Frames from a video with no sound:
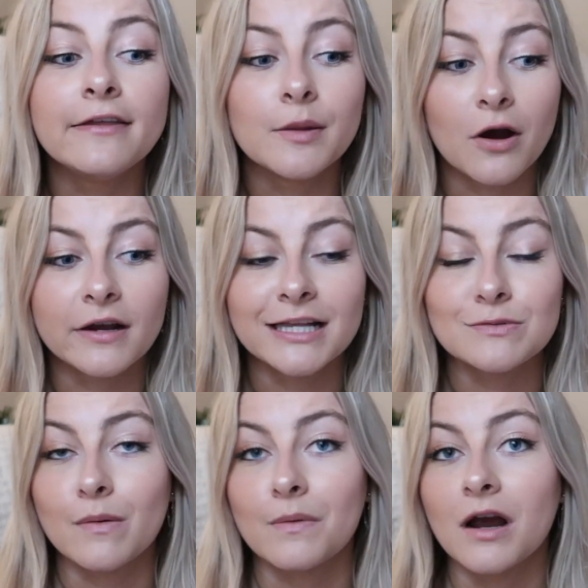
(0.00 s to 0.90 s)
the
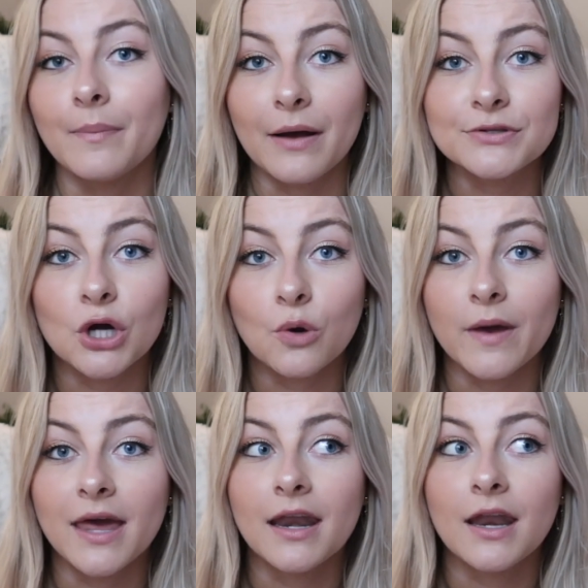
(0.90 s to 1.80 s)
markets where we're about to
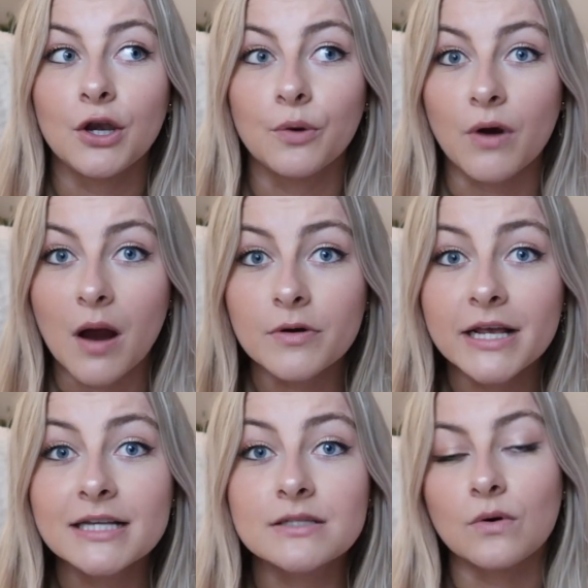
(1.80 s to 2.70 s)
open new
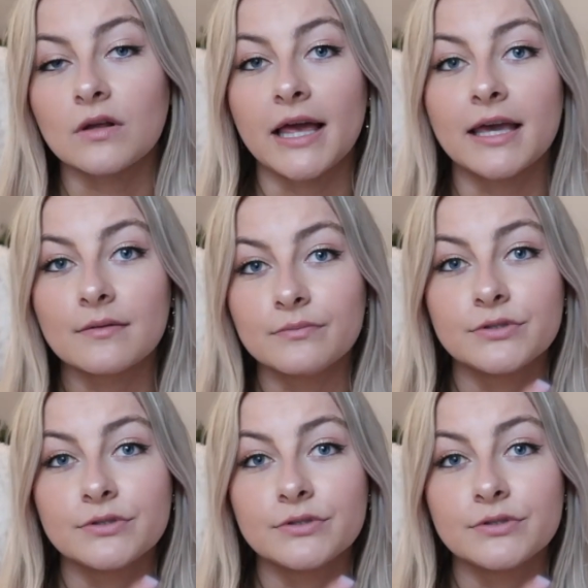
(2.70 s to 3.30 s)
properties or like